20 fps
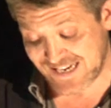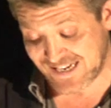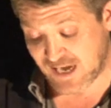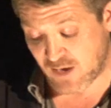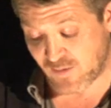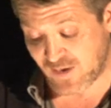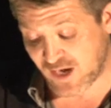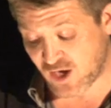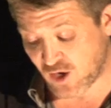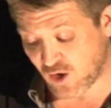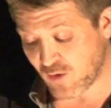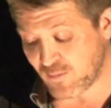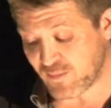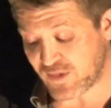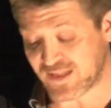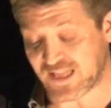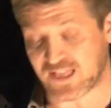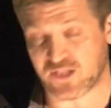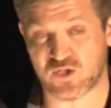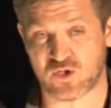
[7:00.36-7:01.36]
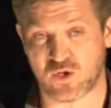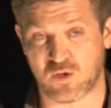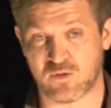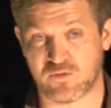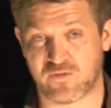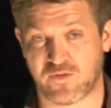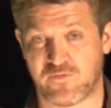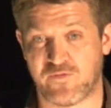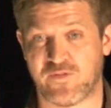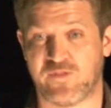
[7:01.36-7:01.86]
Now, in Colombia, that's
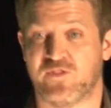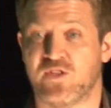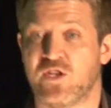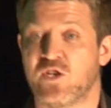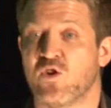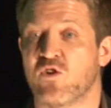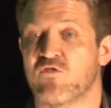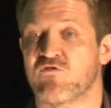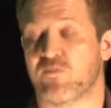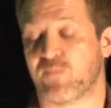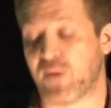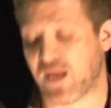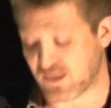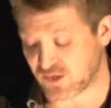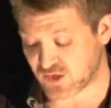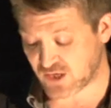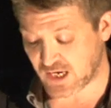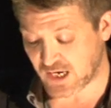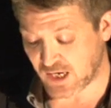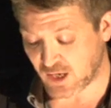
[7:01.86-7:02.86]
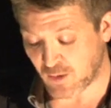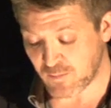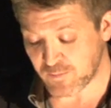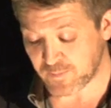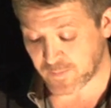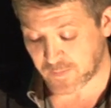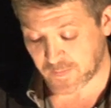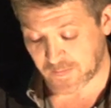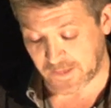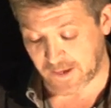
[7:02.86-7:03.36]
sold for £1,500 a kilo.
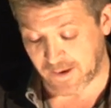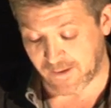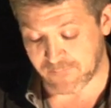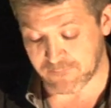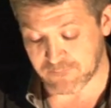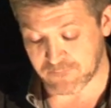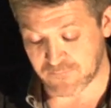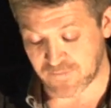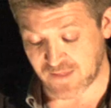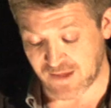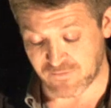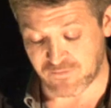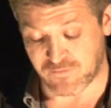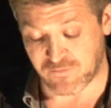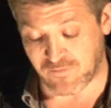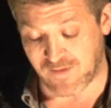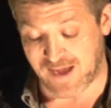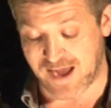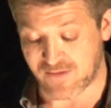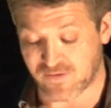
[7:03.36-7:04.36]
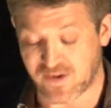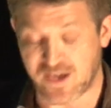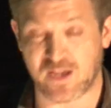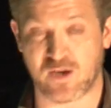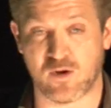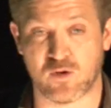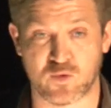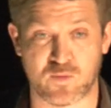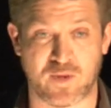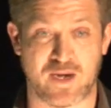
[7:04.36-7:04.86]
That 5
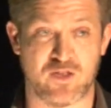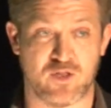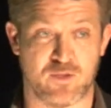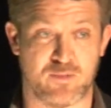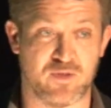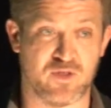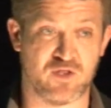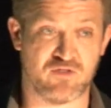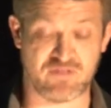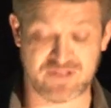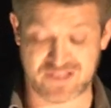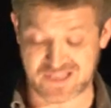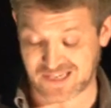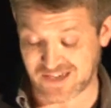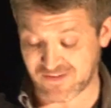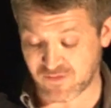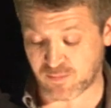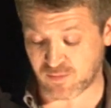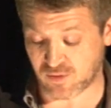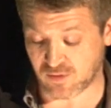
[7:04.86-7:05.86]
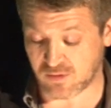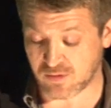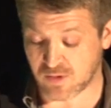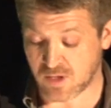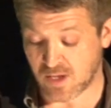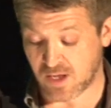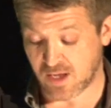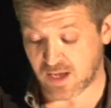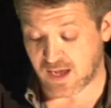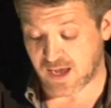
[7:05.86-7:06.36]
kilos will end up on the streets of Liverpool
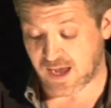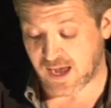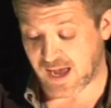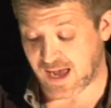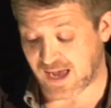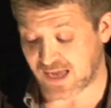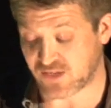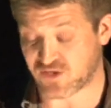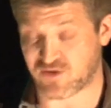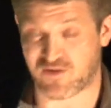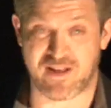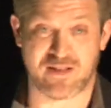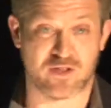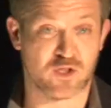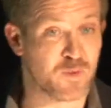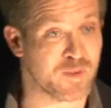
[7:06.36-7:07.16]
as around